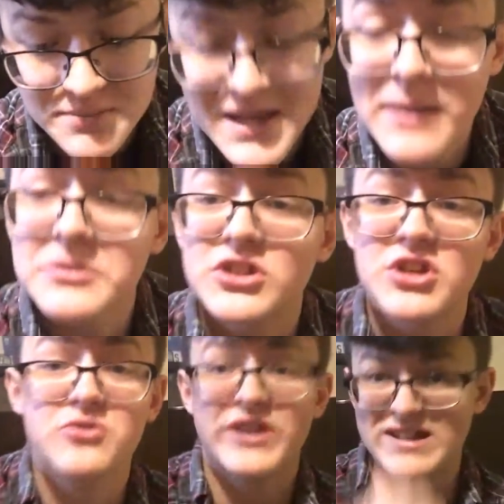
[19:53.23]
be able to
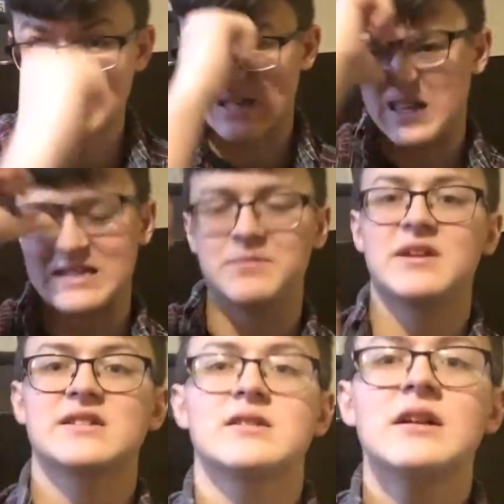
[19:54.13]
do things like this,
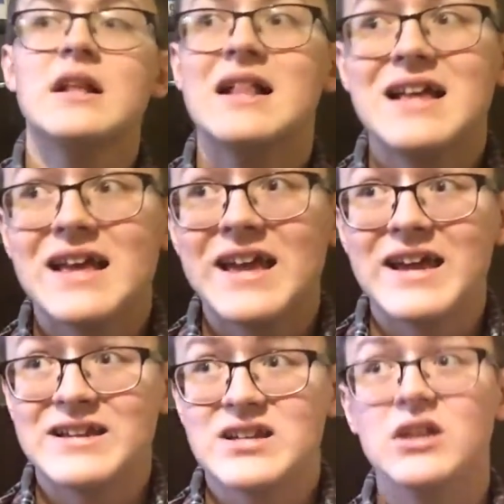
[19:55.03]
because
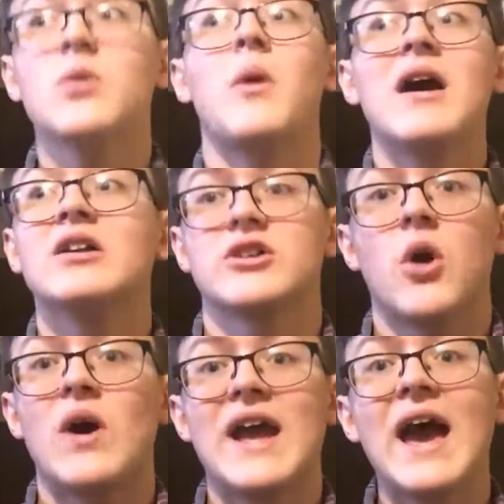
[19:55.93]
until a while
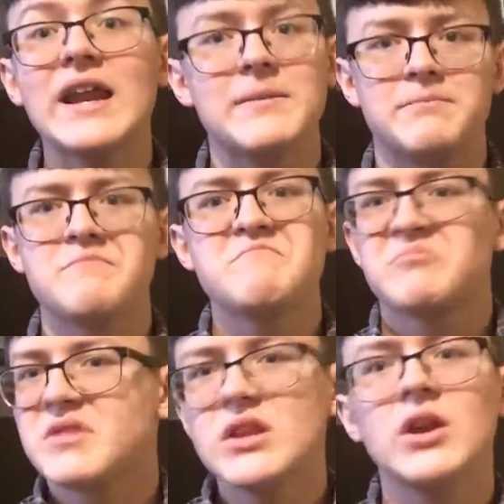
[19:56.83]
ago, I had
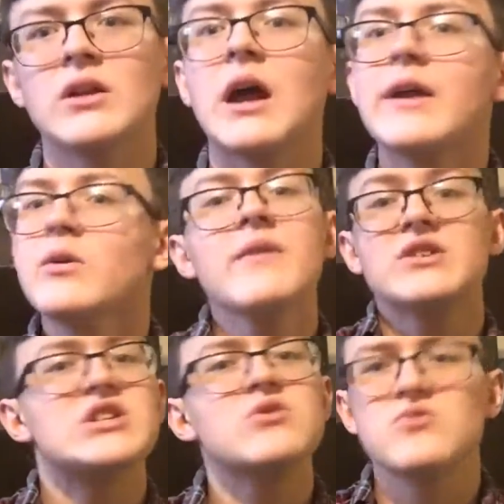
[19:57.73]
I don't have
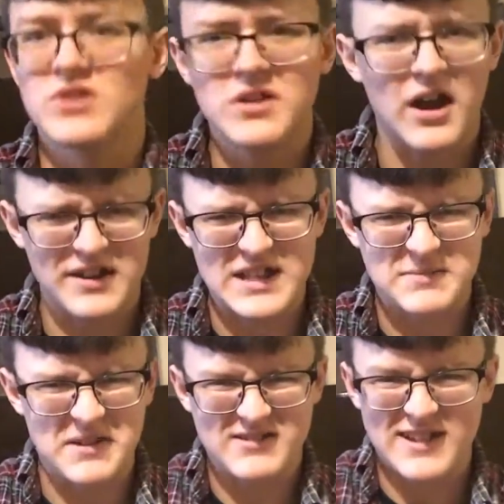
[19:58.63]
a huge
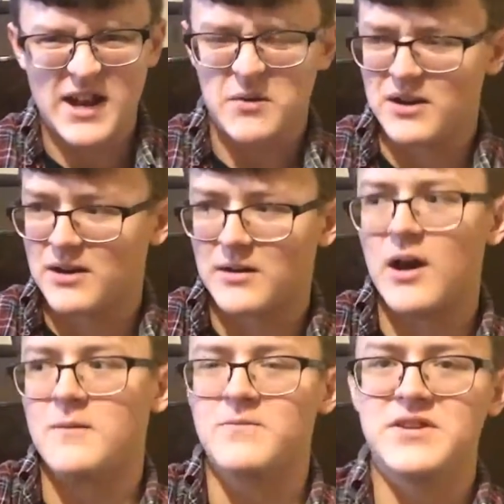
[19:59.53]
audience base right now,
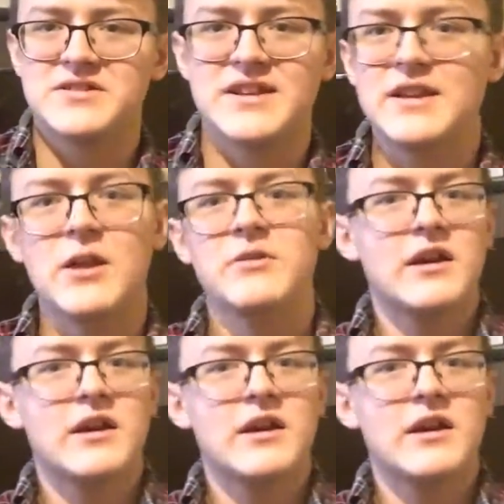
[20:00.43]
obviously, you know,